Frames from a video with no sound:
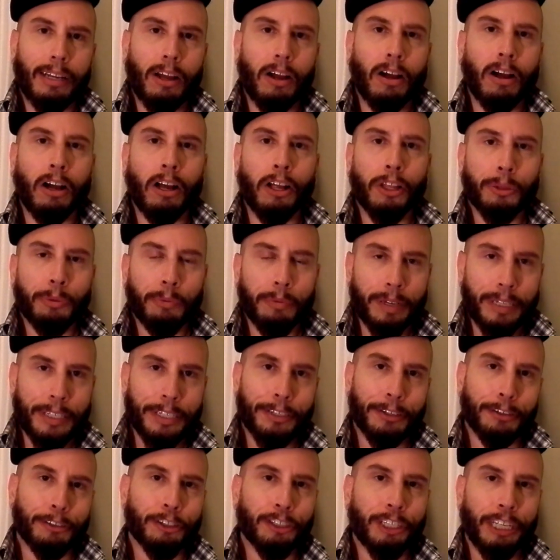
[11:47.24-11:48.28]
All the
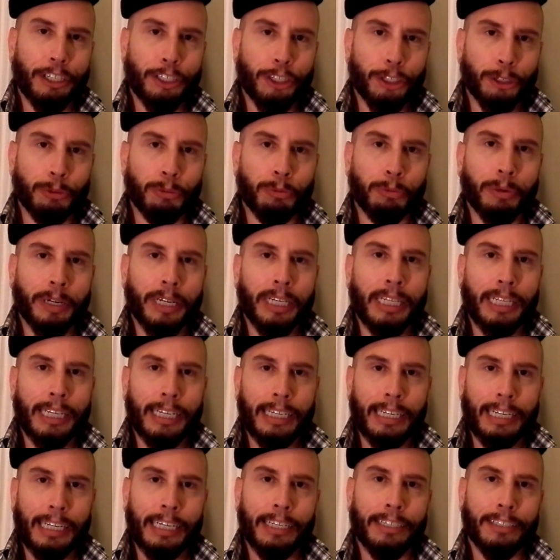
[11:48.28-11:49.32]
research that you really
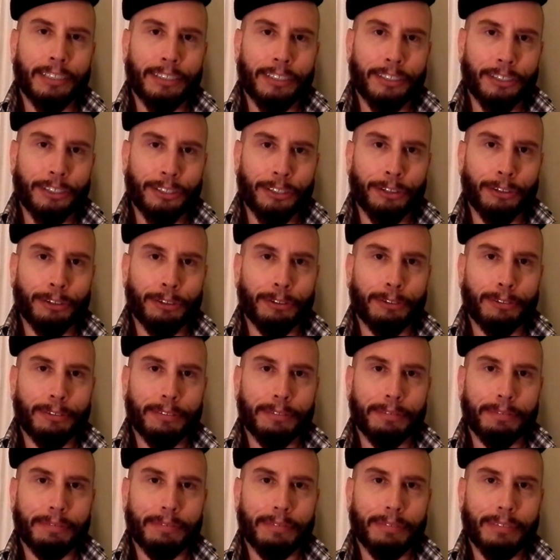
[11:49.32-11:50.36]
need to do
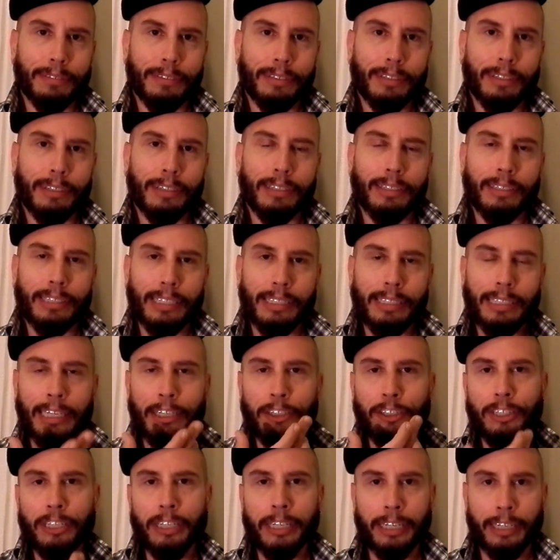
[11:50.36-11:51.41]
is
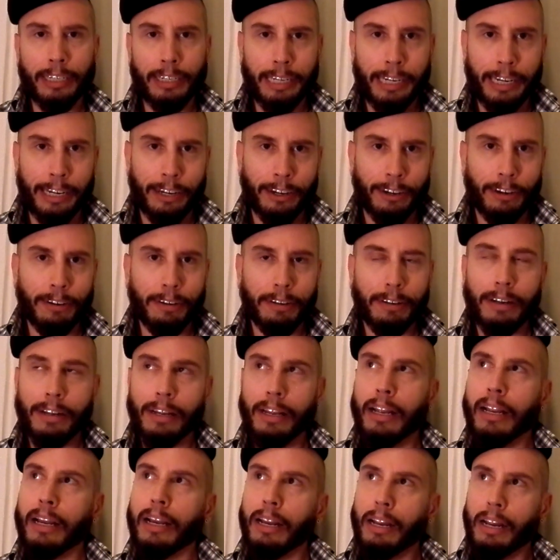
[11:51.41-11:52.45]
essentially in here.
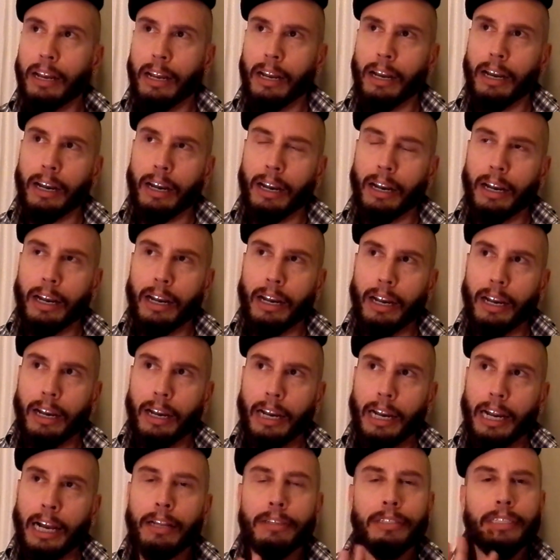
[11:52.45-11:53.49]

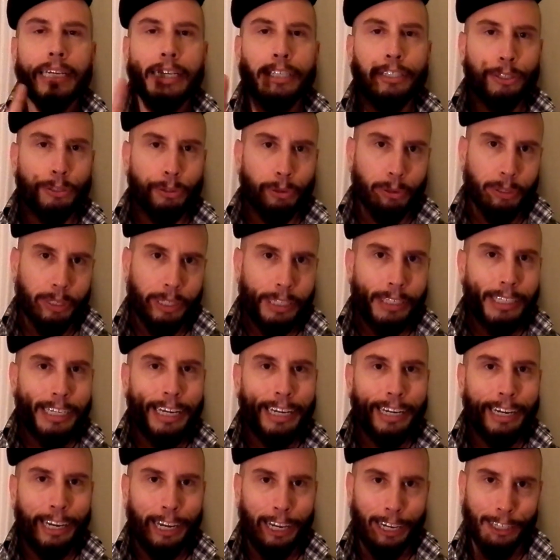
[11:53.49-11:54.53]
Outside sources
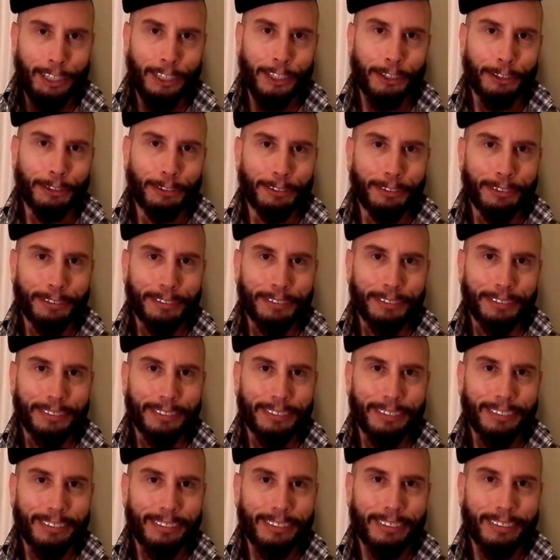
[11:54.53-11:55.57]
can guide you,
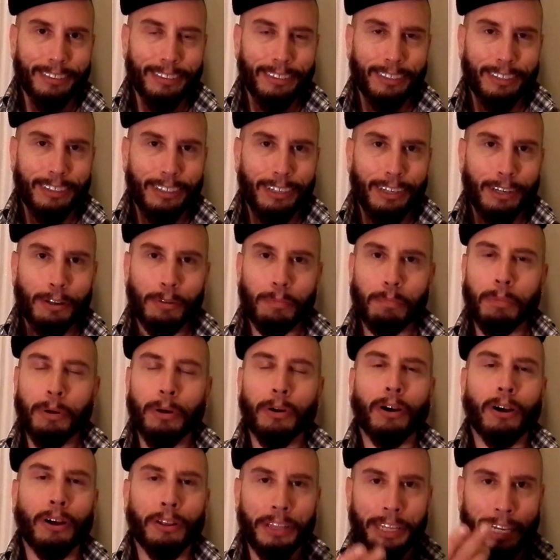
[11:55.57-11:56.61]
but
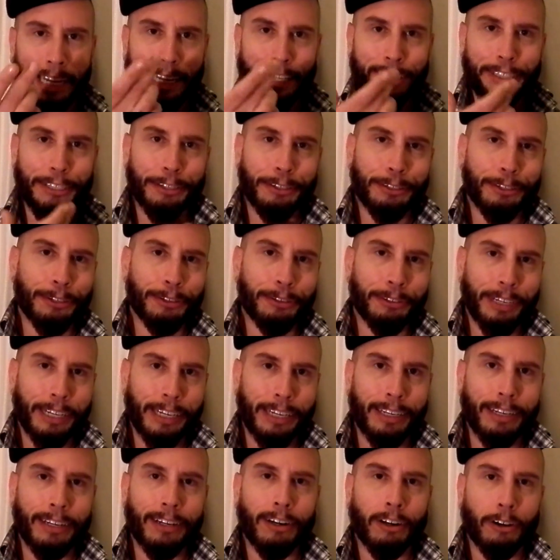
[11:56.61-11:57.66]
all the answers you
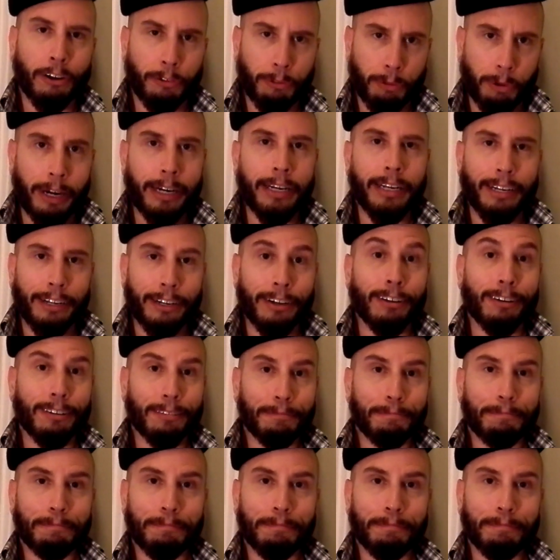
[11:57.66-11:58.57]
need are right here.